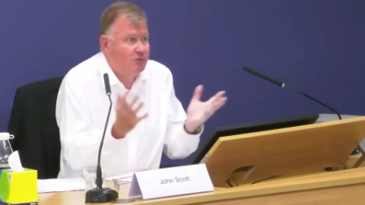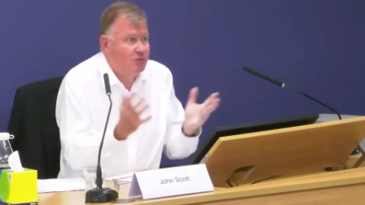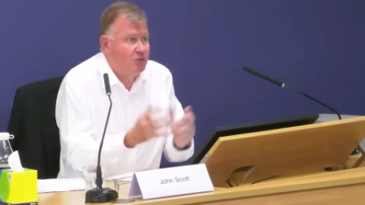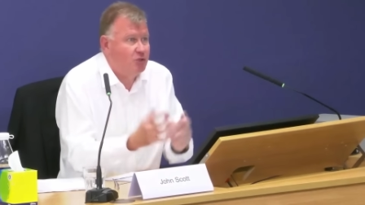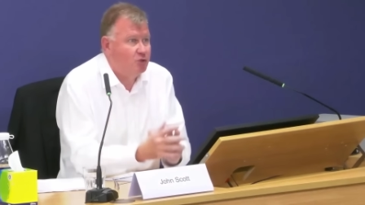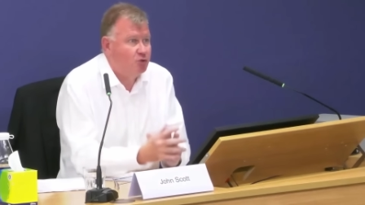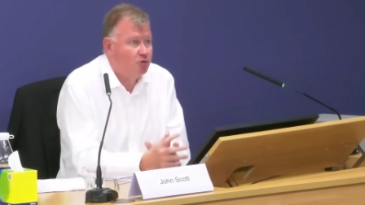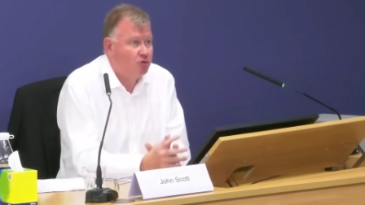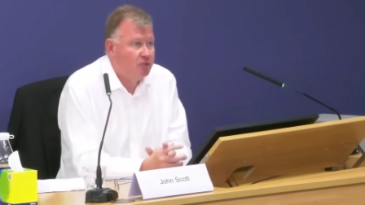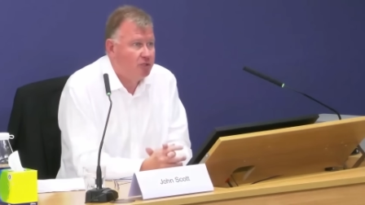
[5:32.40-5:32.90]

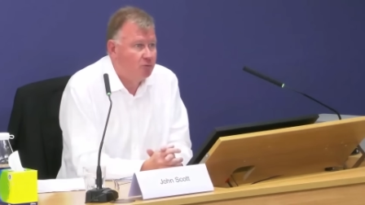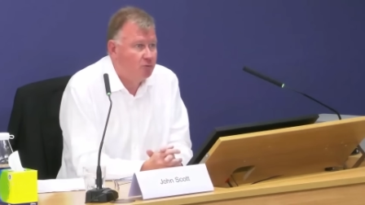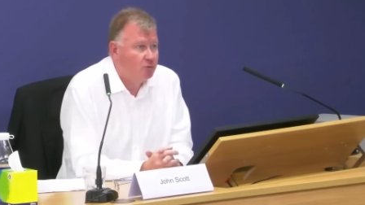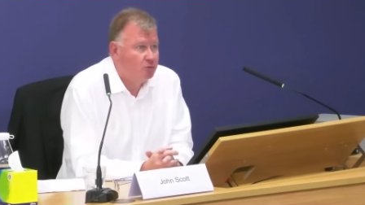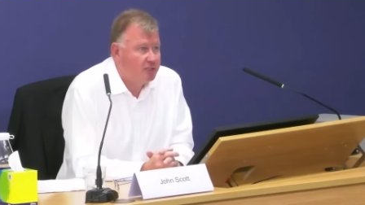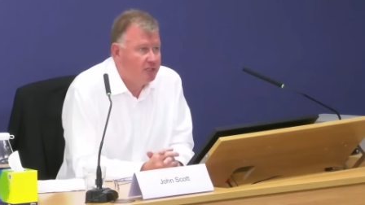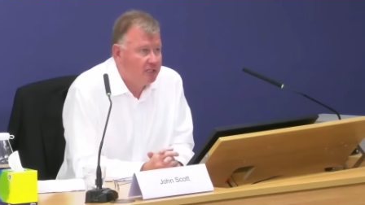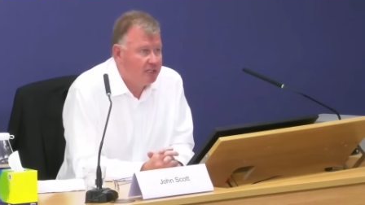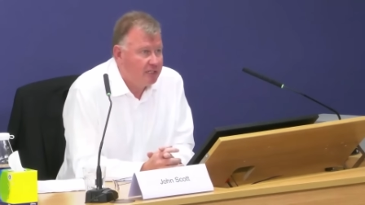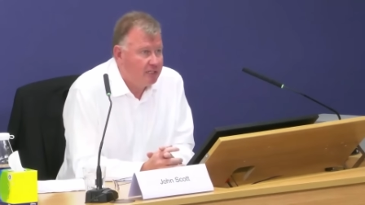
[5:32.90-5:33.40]
destroy or
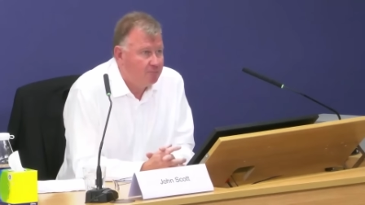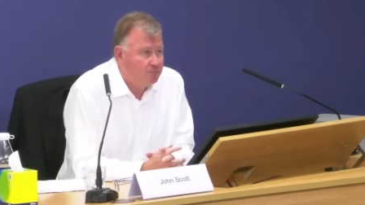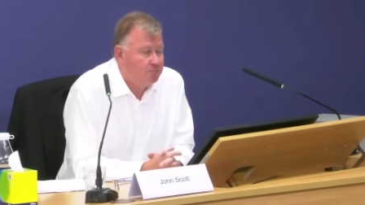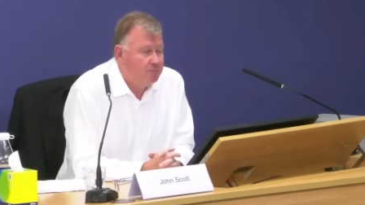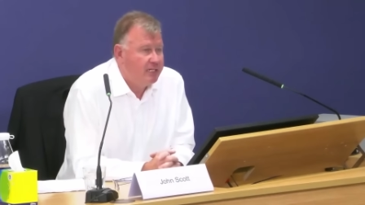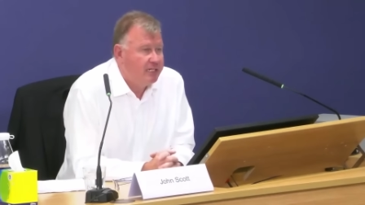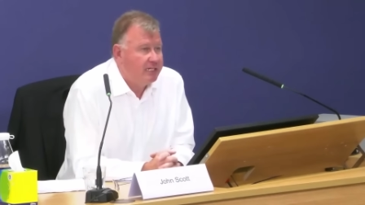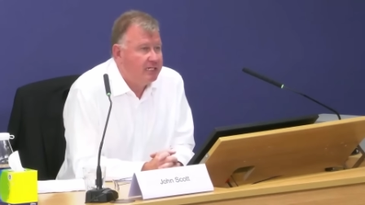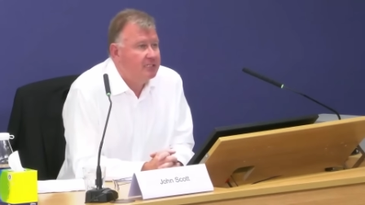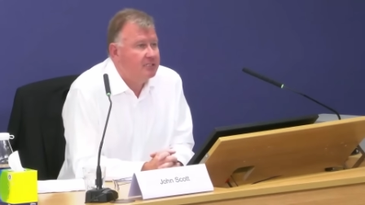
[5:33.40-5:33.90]
delete
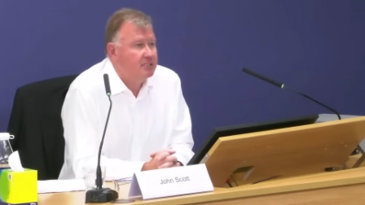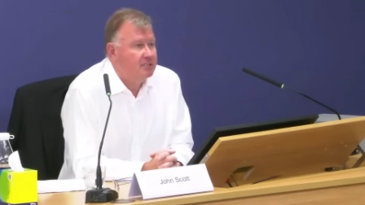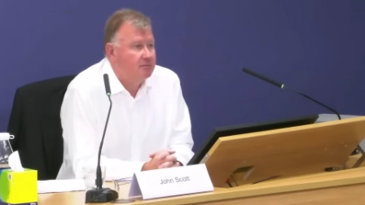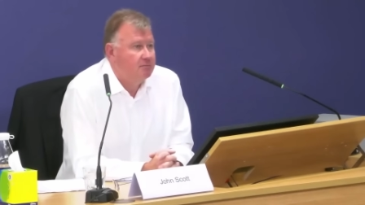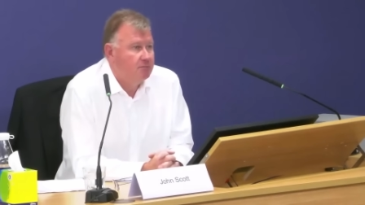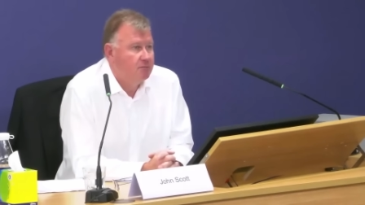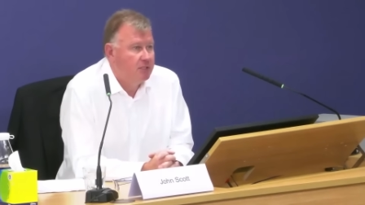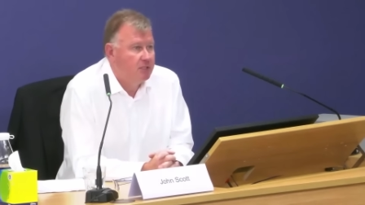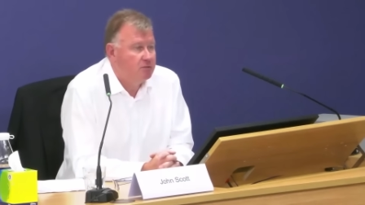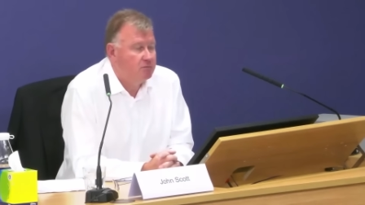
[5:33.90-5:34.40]
minutes.
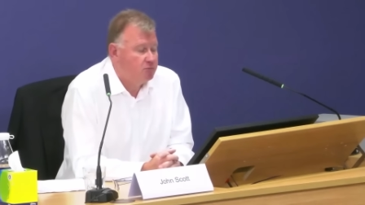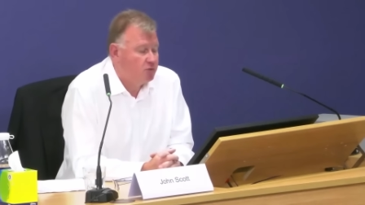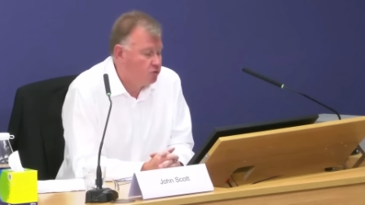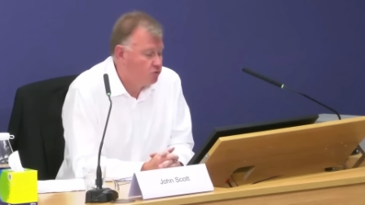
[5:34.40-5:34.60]
It's